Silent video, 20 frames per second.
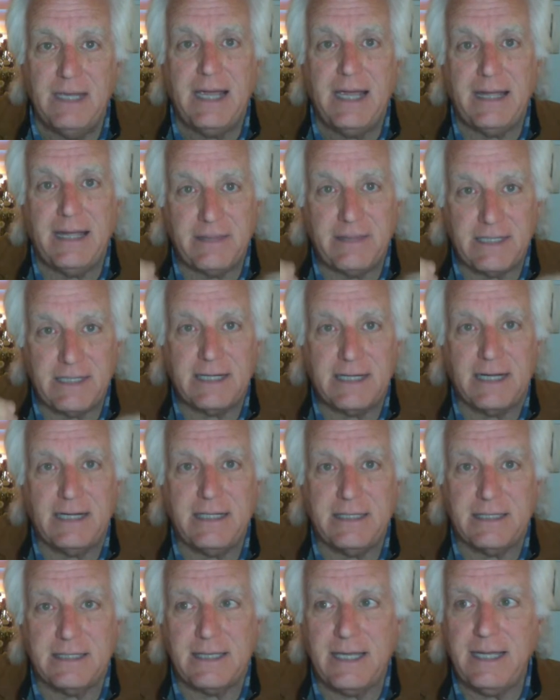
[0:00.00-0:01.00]
and the
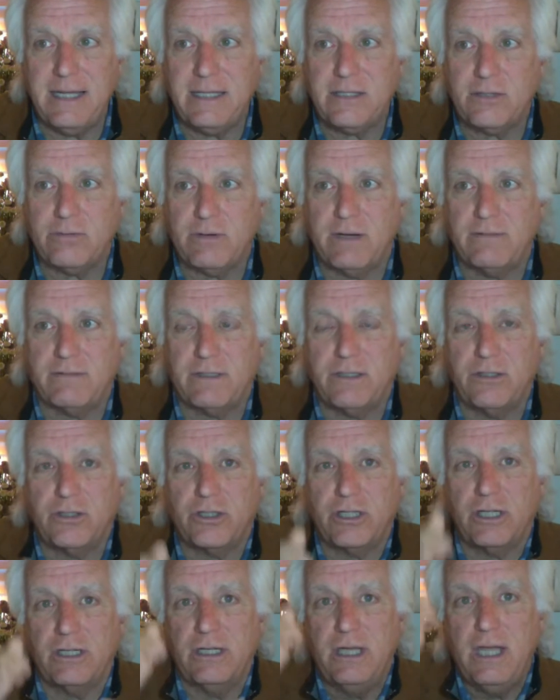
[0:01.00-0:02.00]
tight sands
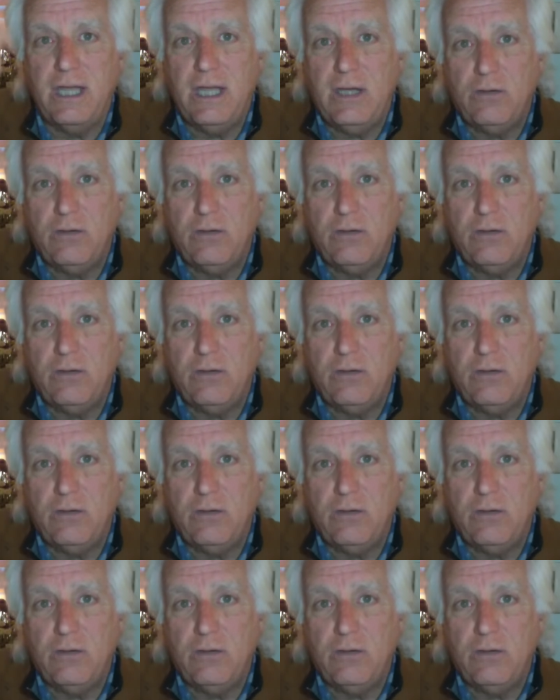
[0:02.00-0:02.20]
revolution,